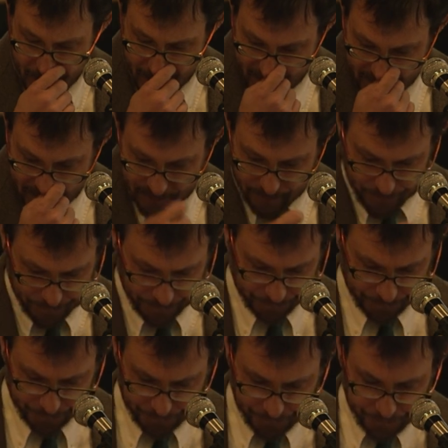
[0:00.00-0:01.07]
And
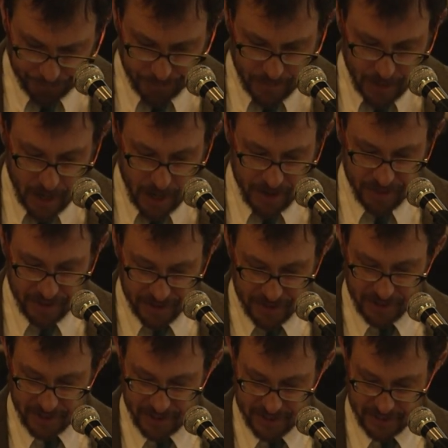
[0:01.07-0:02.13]
I think
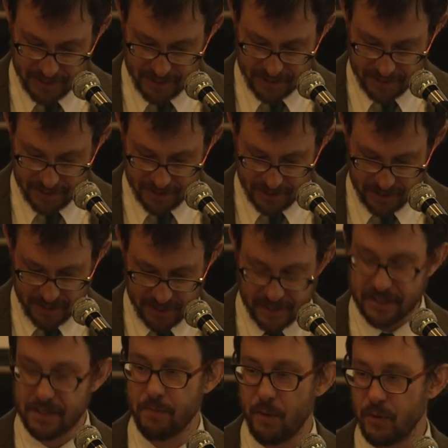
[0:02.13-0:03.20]
that this is, this
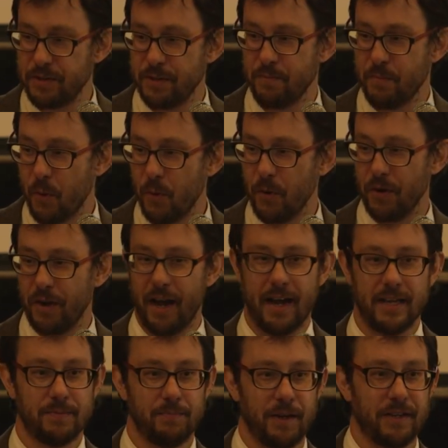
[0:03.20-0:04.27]
is the most important
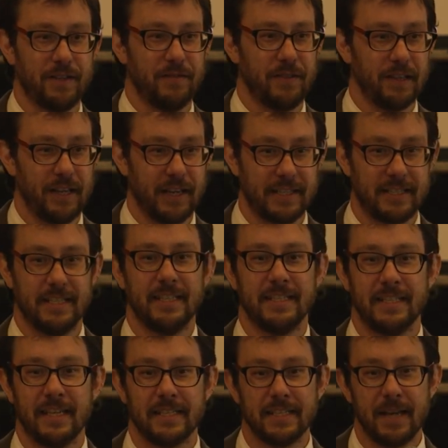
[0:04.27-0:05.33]
aspect of the legacy, is
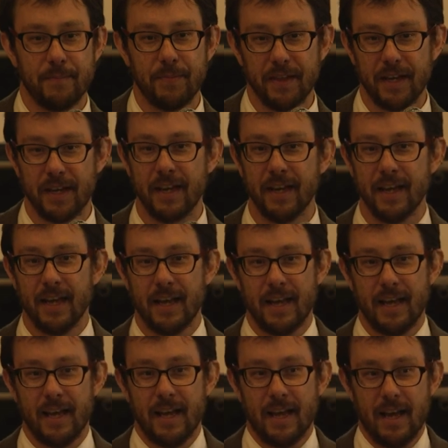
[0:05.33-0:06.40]
that something
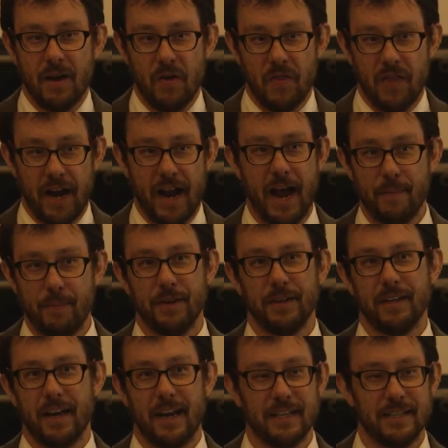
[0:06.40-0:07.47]
that happened
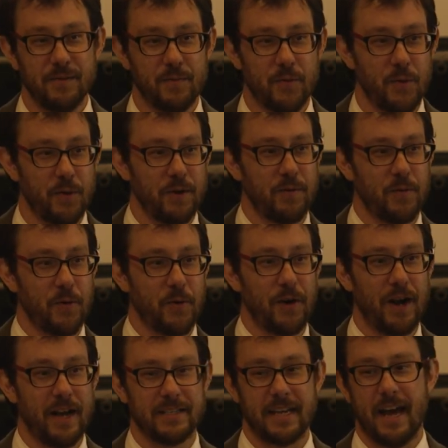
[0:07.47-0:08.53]
in 1944
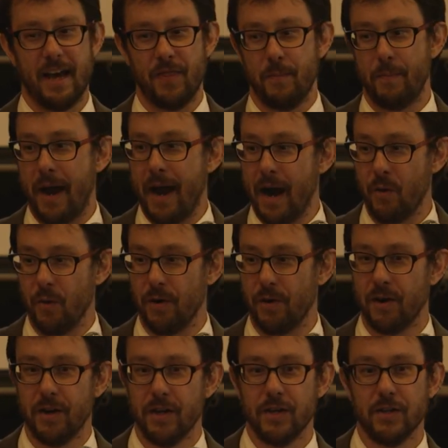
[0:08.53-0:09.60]
has had the power
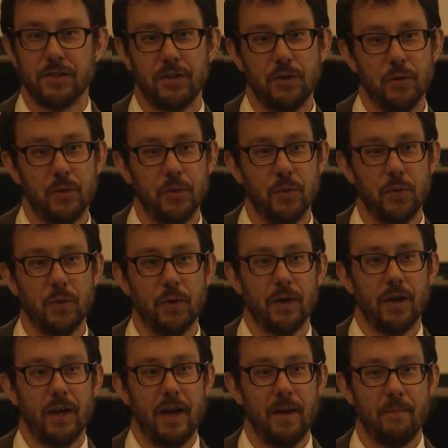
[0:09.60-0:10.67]

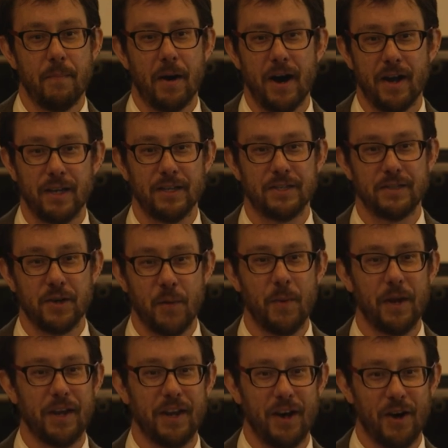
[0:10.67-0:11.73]
to embody so
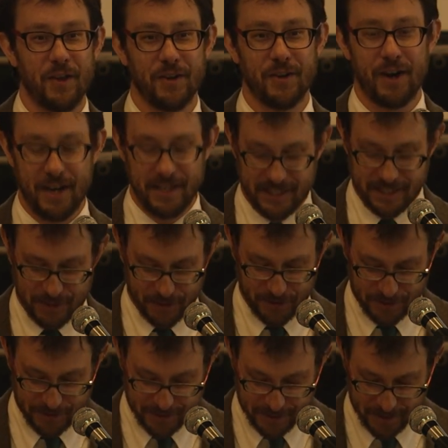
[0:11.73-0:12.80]
many other
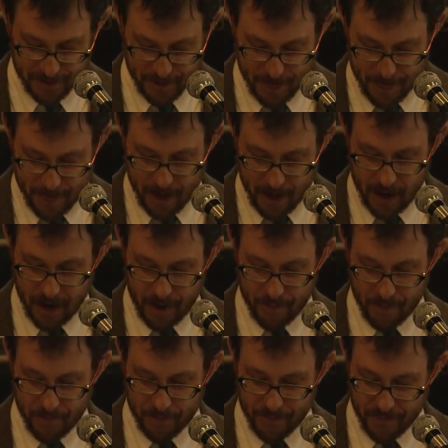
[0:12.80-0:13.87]
ideals.
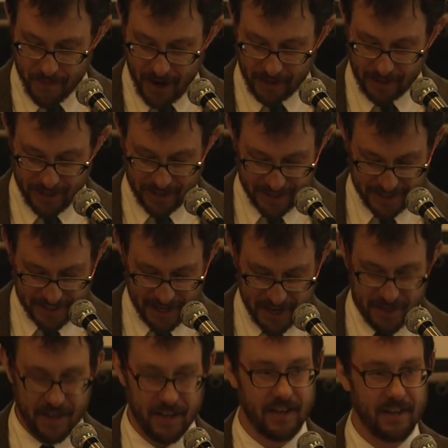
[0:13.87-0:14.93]
Um, I like to say
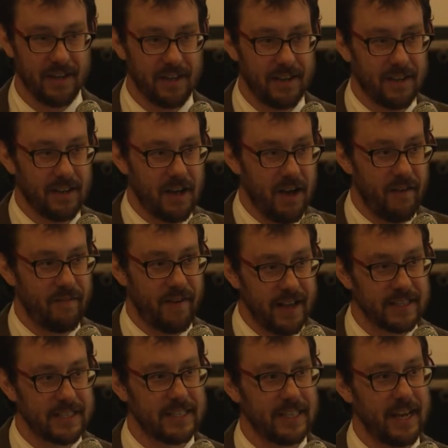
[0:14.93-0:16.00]
that
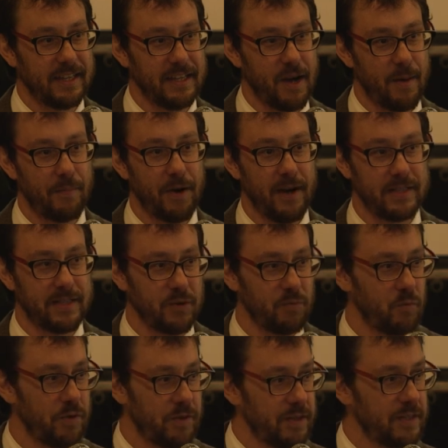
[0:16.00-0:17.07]
events like the uprising
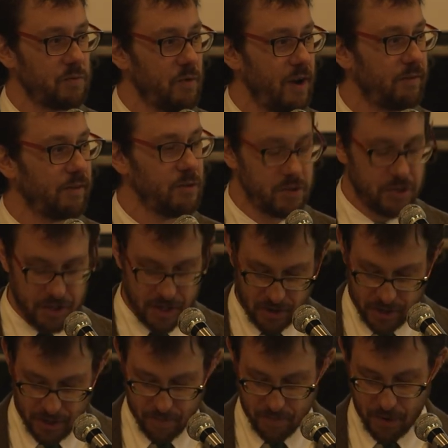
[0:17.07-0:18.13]
with this
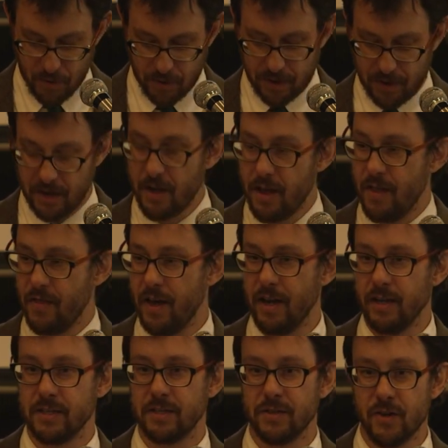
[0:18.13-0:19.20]
revolutionary component that
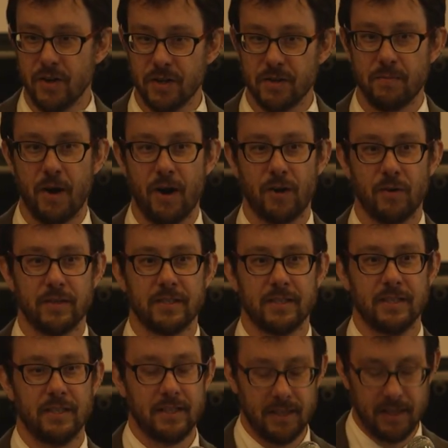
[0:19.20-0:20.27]
assert
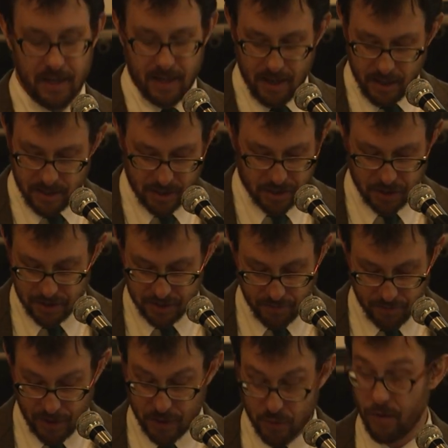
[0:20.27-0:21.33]
democracy, such as the
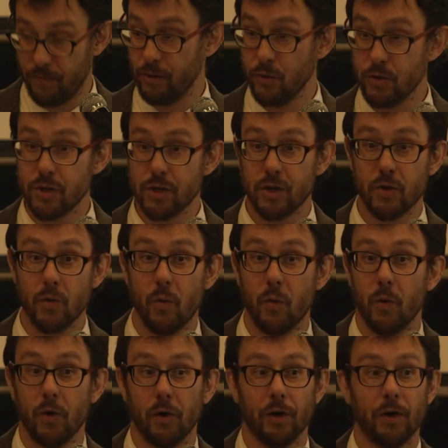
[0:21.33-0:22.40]
French Revolution
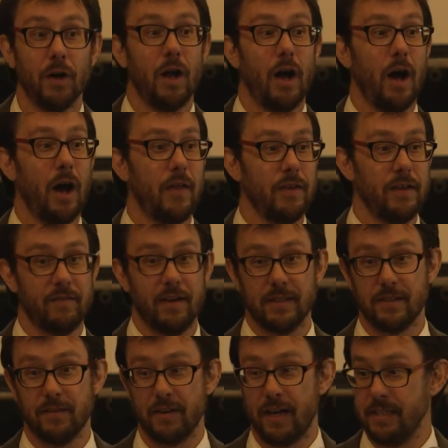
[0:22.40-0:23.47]
or uh, the
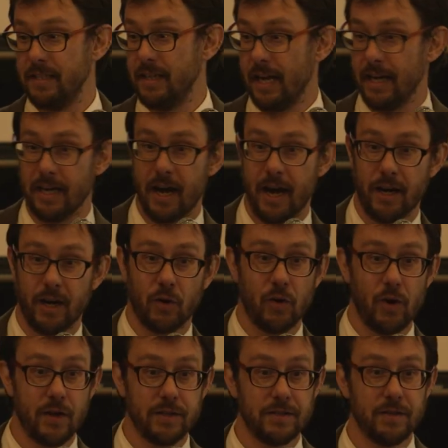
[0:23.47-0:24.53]
events of 1989
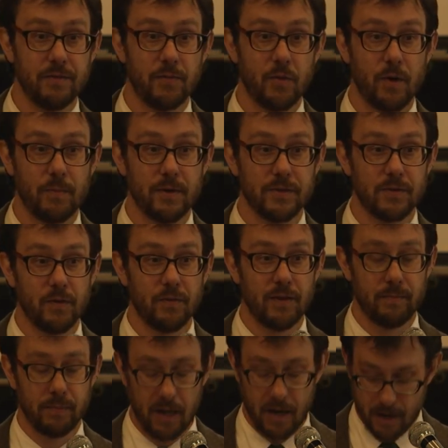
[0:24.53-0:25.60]
across the former
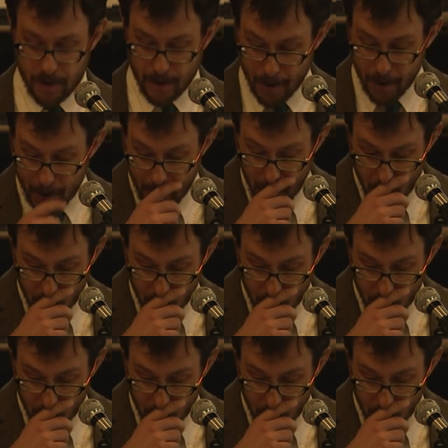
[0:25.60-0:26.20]
Soviet bloc,